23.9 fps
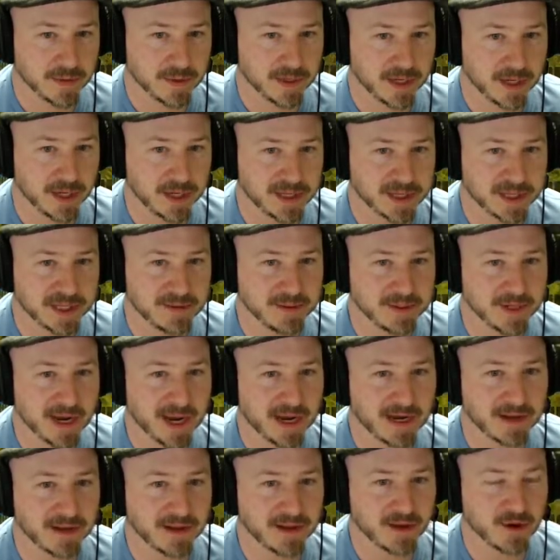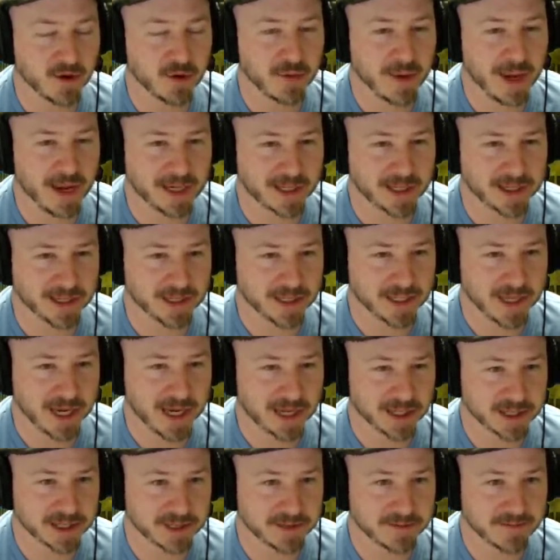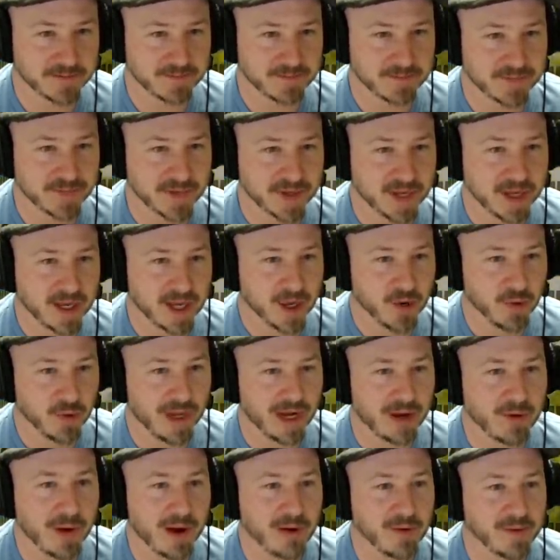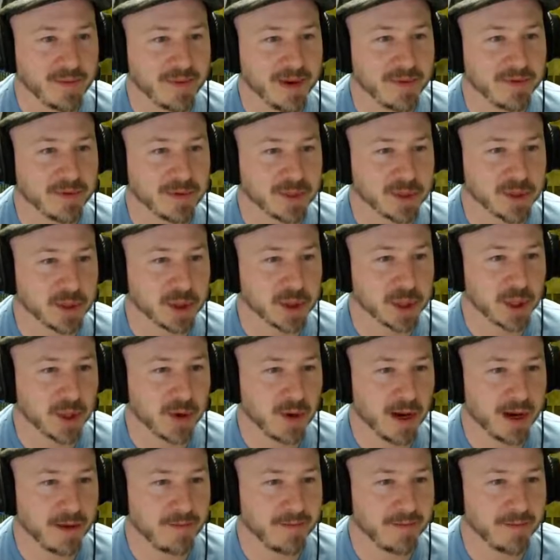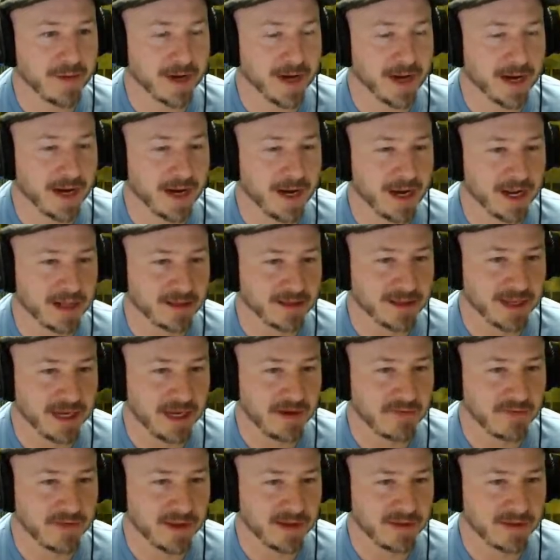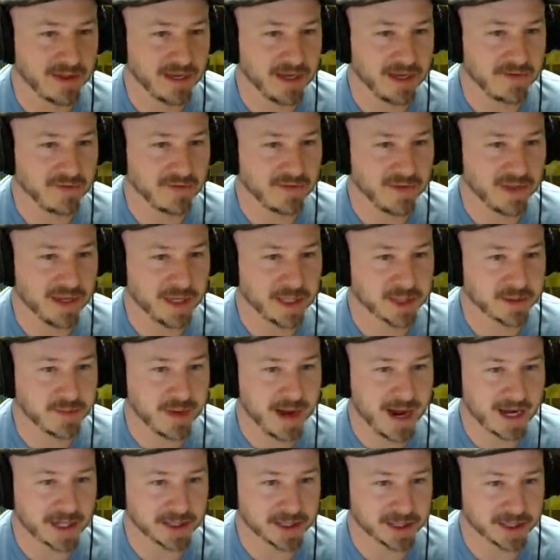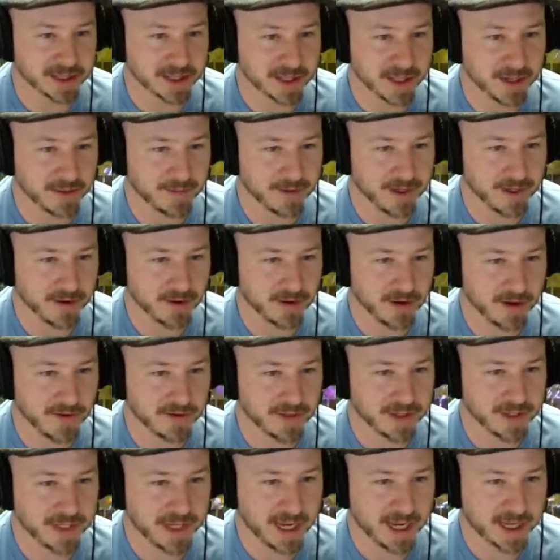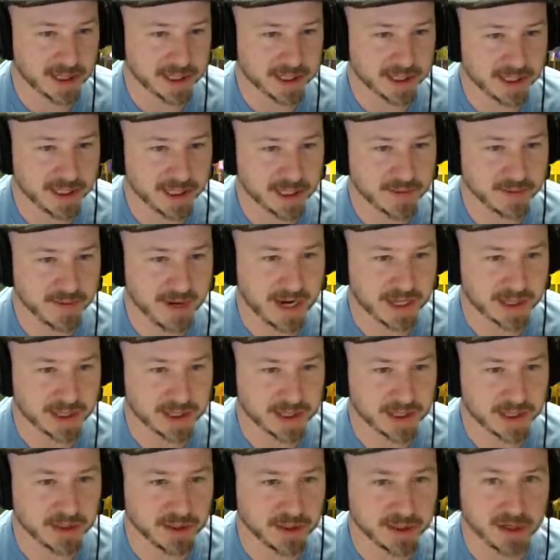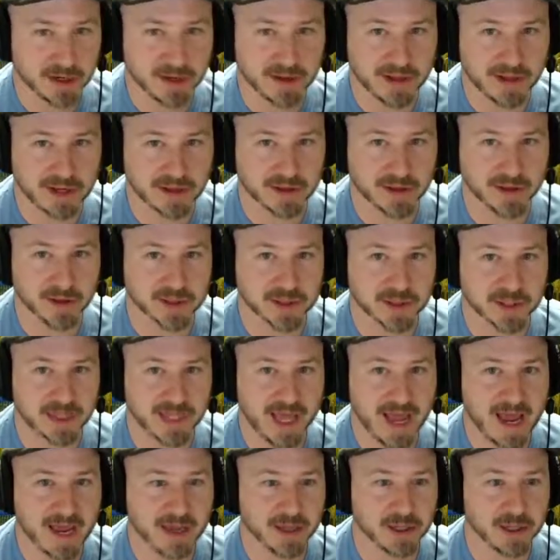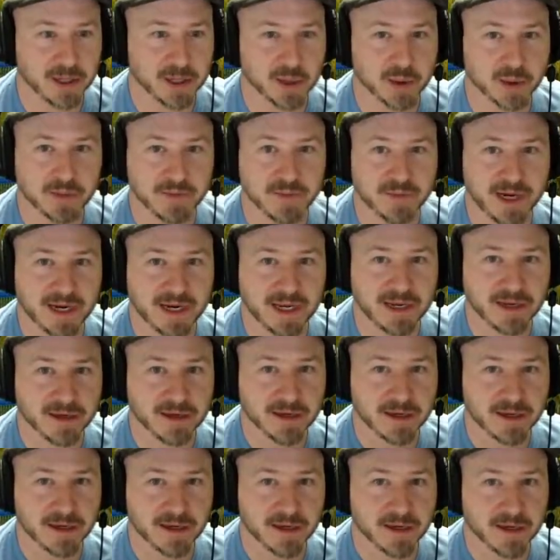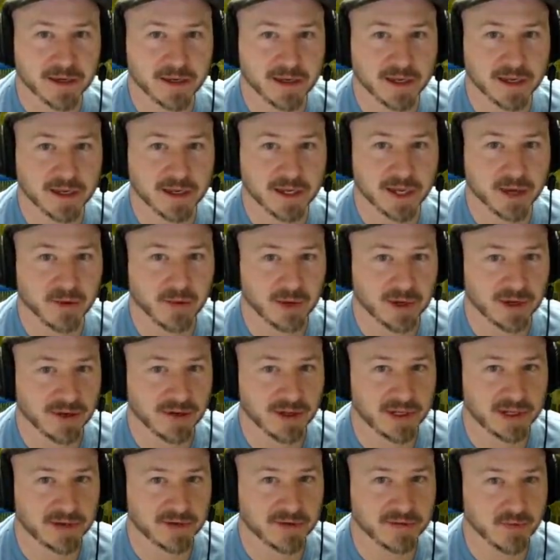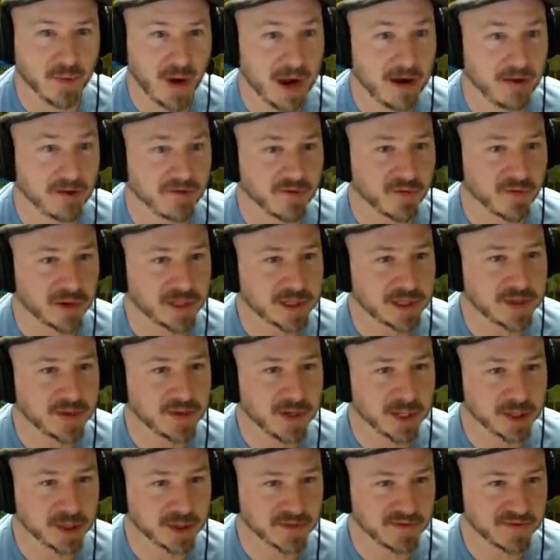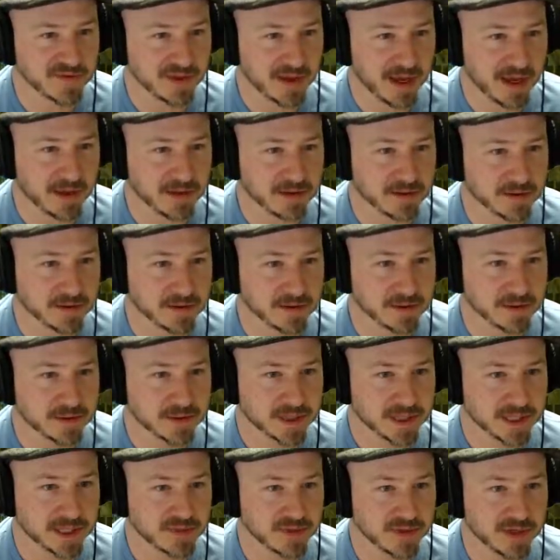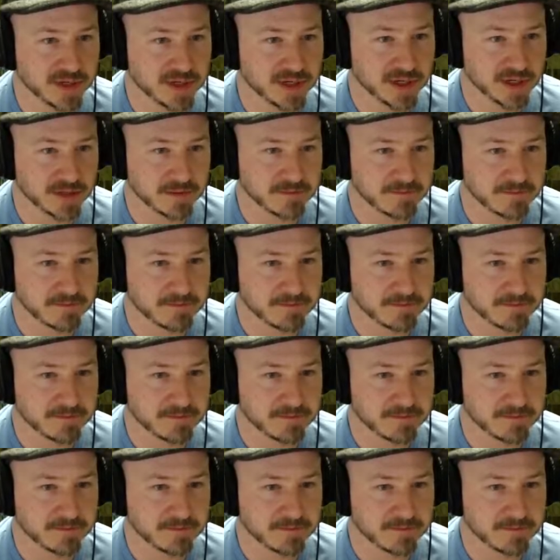They all seem to kind of like go back to the desk. Well, anyway, when people do show up and leave, they leave these boxes up here on the desk, and these boxes here, you collect those, and that is your money. And we collected, wow, 4,200 for that. So that's pretty good.